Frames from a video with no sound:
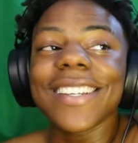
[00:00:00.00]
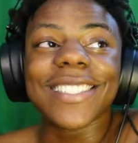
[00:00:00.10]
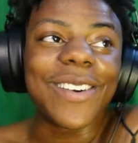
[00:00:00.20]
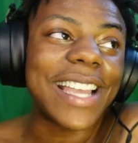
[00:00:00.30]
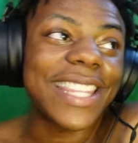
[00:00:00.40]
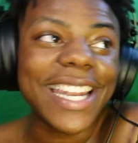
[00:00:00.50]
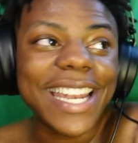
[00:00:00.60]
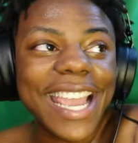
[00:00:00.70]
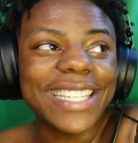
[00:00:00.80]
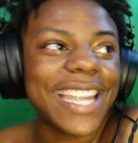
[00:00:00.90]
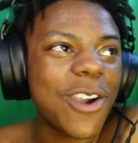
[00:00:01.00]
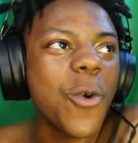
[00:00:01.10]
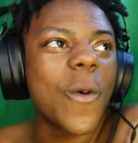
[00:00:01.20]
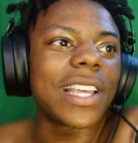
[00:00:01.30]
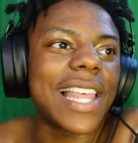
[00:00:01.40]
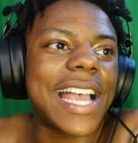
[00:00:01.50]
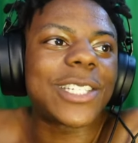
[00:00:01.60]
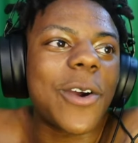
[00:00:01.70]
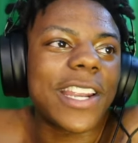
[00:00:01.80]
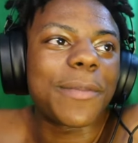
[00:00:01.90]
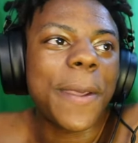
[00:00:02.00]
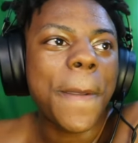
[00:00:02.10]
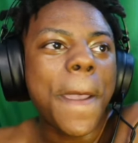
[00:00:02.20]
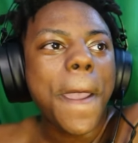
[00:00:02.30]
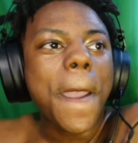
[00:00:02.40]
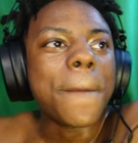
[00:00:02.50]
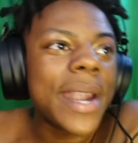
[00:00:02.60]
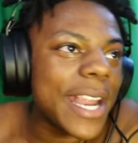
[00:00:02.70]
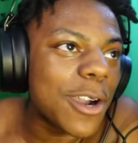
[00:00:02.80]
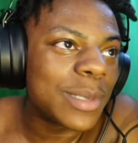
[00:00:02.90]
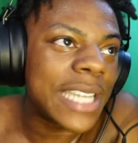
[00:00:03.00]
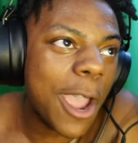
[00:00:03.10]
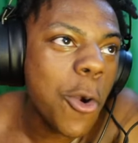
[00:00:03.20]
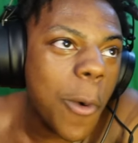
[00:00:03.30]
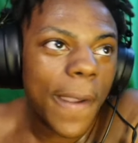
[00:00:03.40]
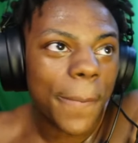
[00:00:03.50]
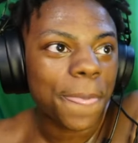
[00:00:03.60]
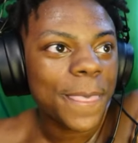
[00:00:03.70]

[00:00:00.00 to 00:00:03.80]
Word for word: so at the end of the day, Chad, who won the last argument? Me, I'm Chad. Who won?